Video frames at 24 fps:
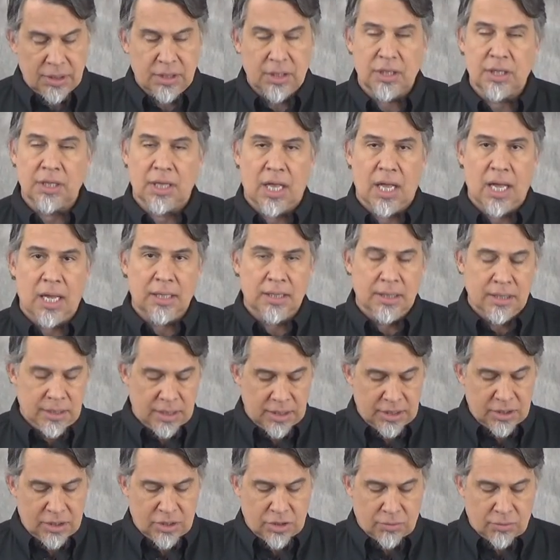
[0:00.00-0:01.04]
the Glock
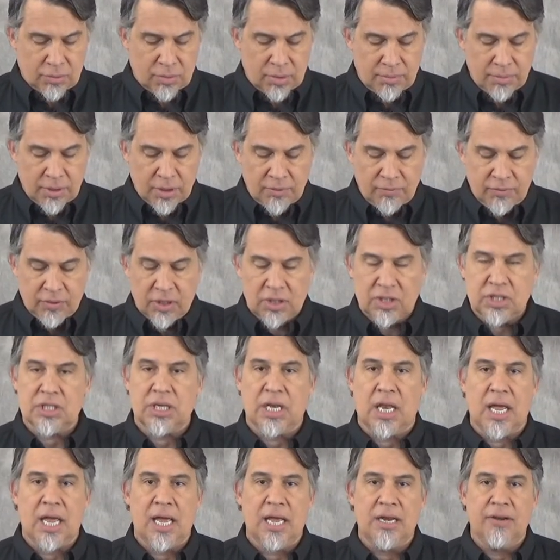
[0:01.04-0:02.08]
is to remove the
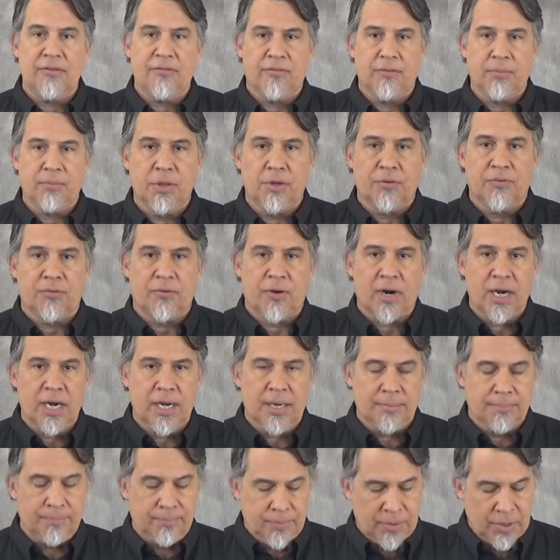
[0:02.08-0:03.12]
slide the
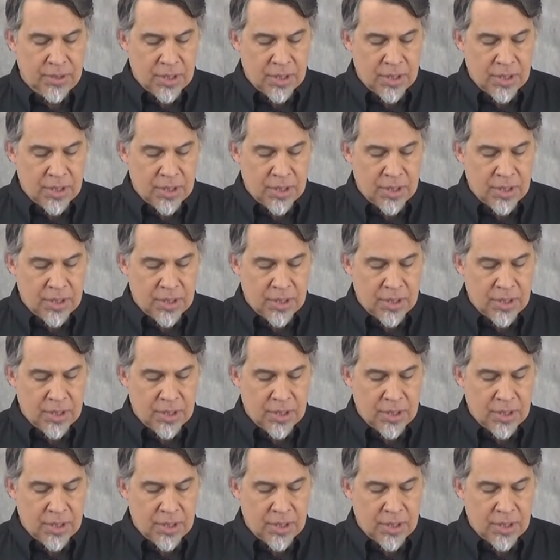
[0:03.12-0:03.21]
frame.